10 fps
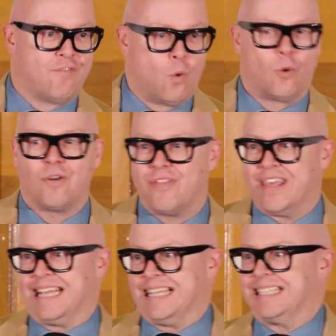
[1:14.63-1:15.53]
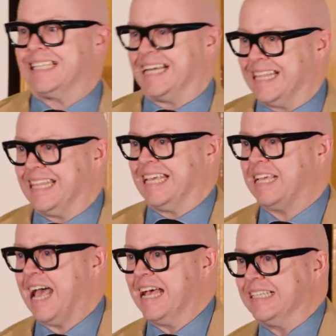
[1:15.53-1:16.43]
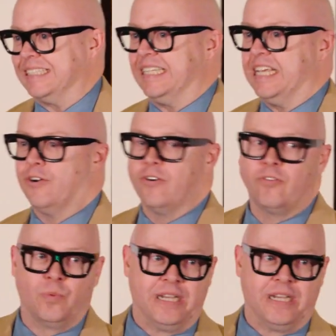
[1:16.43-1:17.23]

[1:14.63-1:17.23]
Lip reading: 4 things that I think as leaders